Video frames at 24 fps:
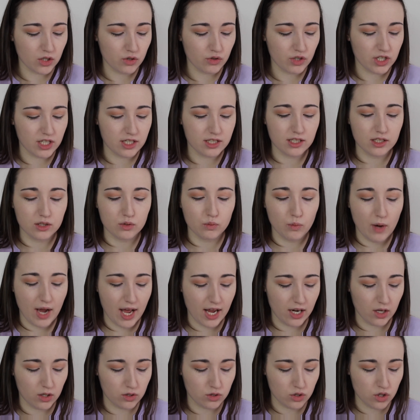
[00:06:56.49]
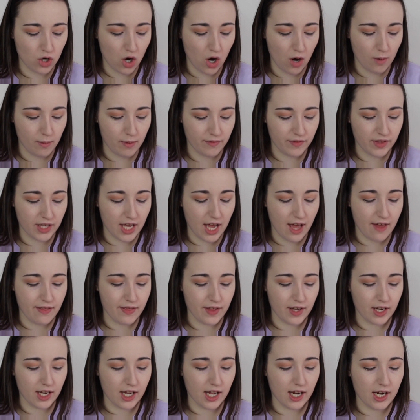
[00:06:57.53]
crease as well on top of the
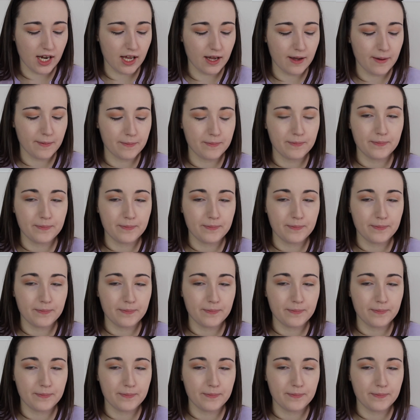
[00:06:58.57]
other colour.